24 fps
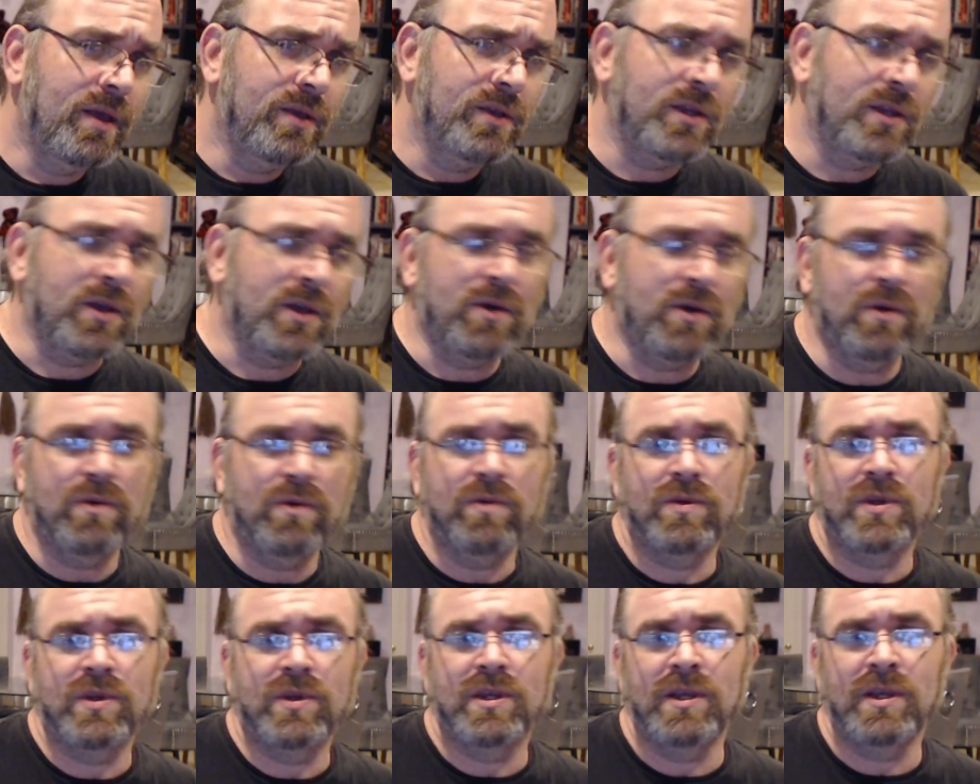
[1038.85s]

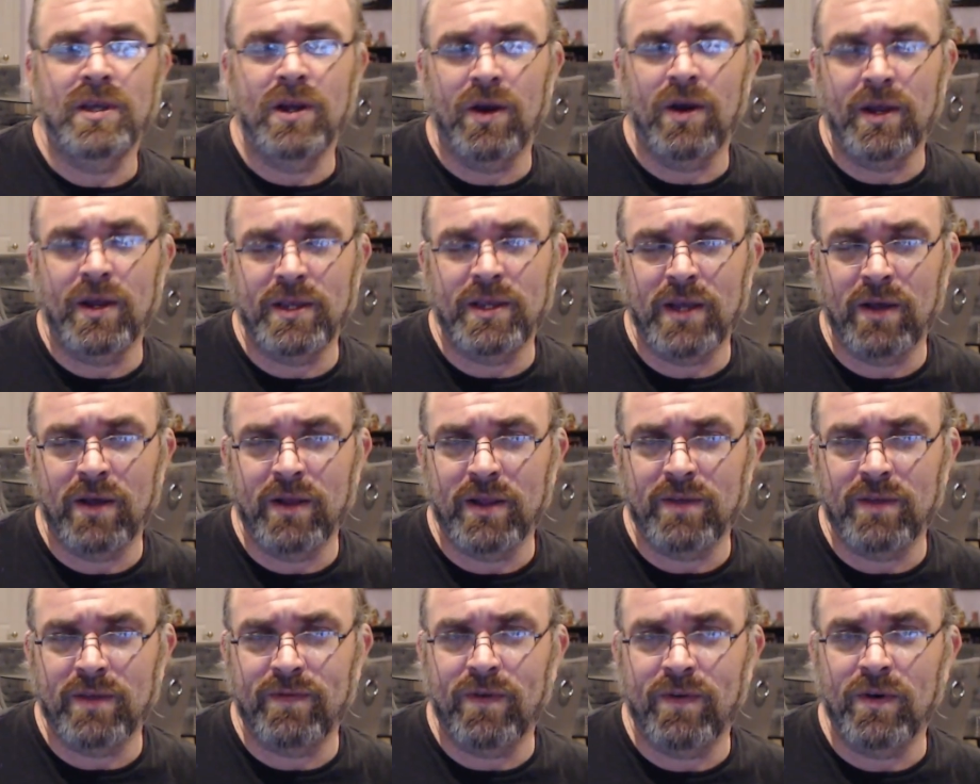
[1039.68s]
So I tell
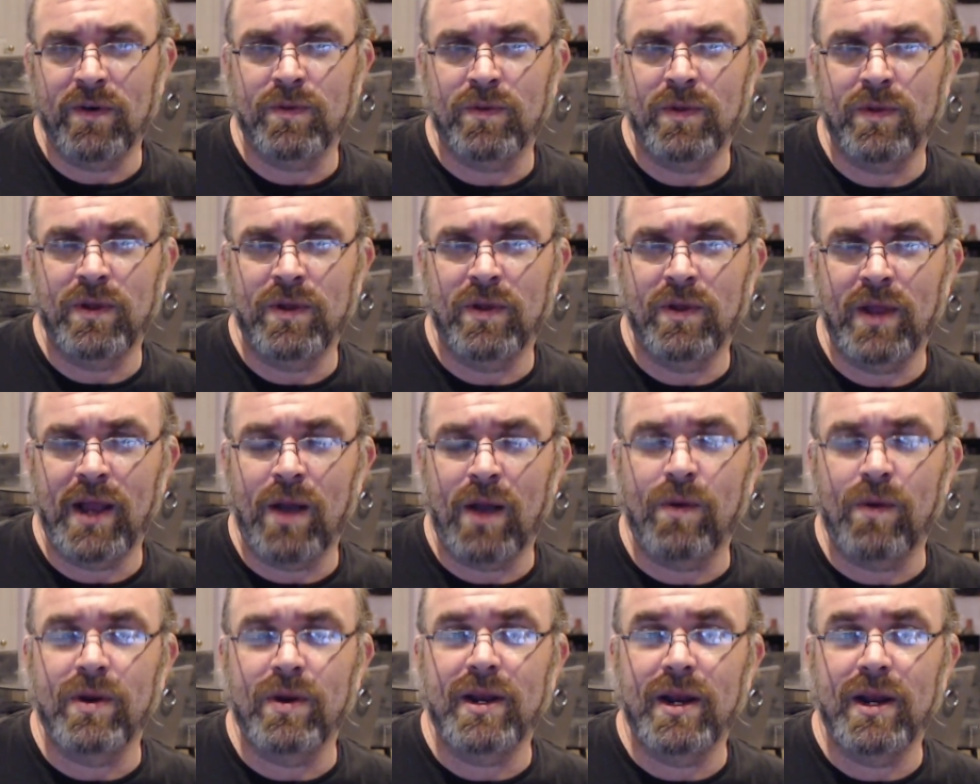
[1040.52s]
that to folks when they're like,
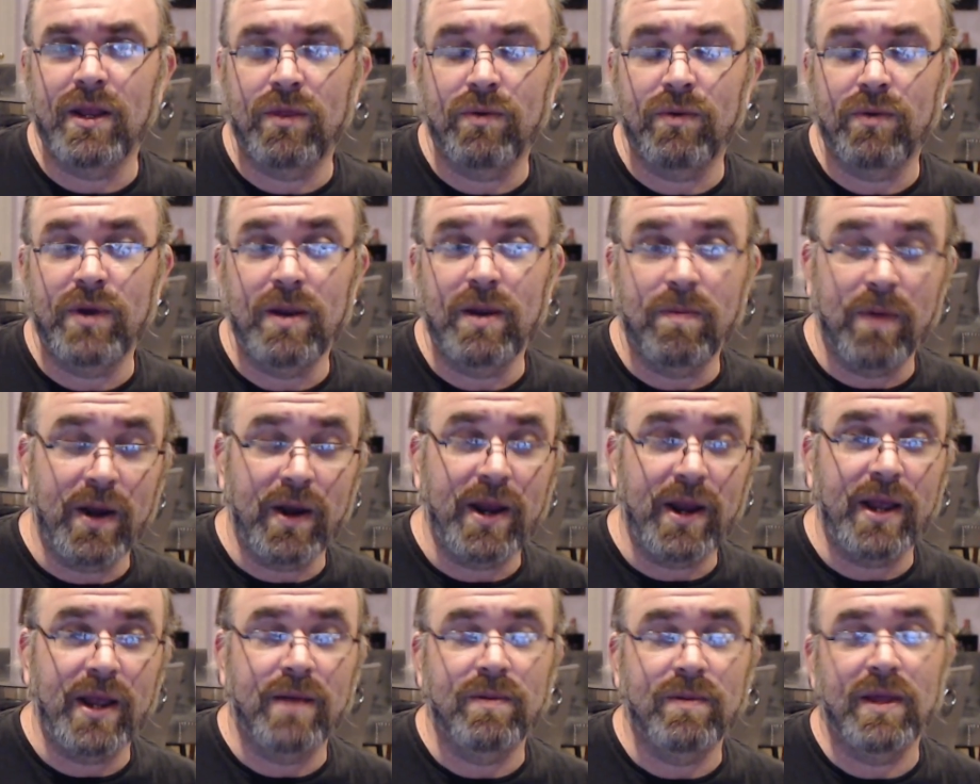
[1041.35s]
I want to get into 3D
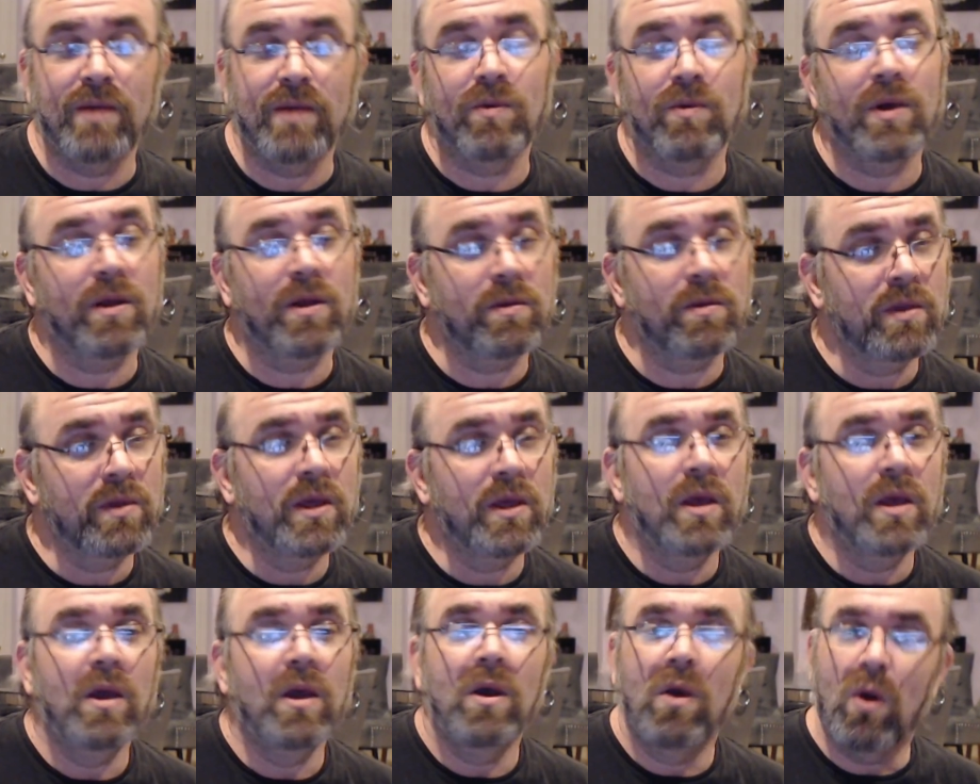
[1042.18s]
printing. I'm like, well,
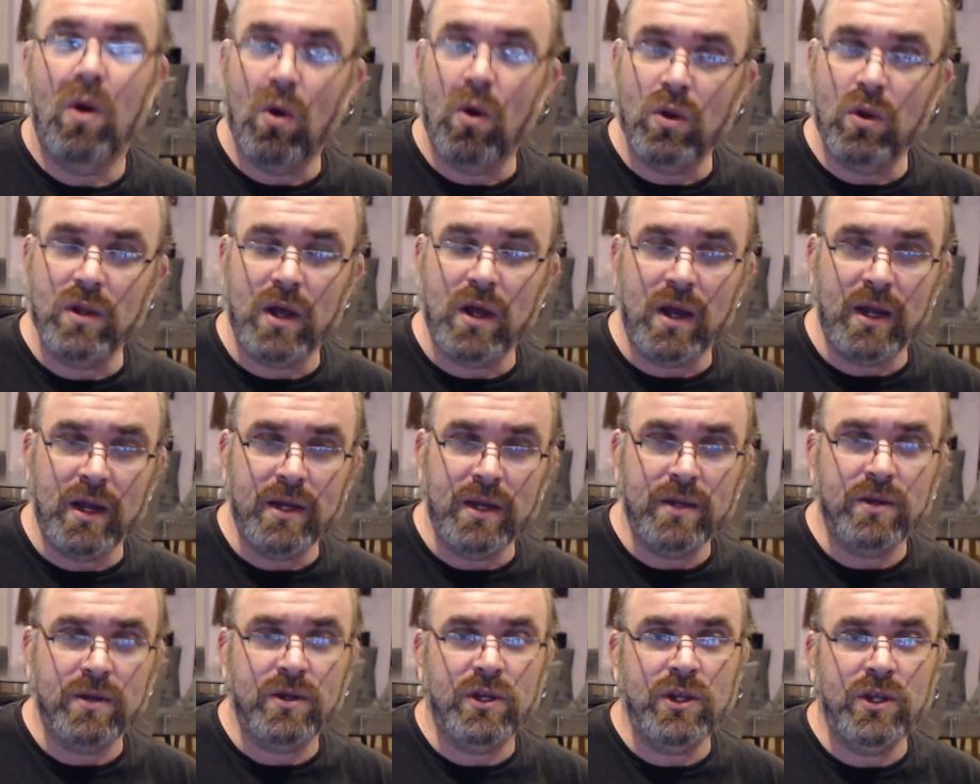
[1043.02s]
hold on.